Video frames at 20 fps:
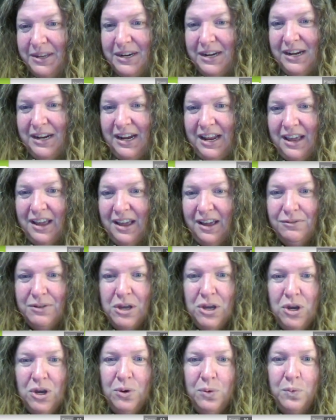And if we cut it
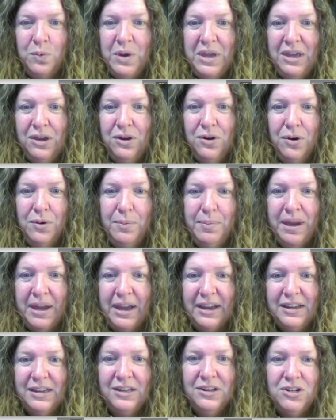in half, we
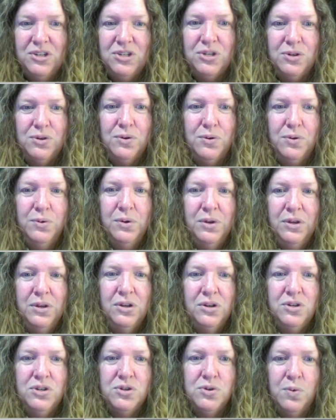go back
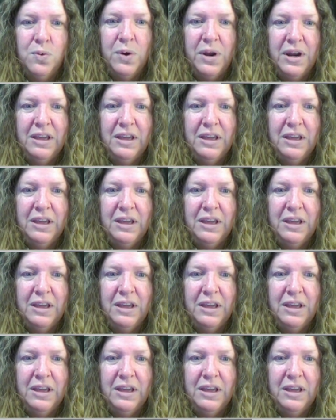to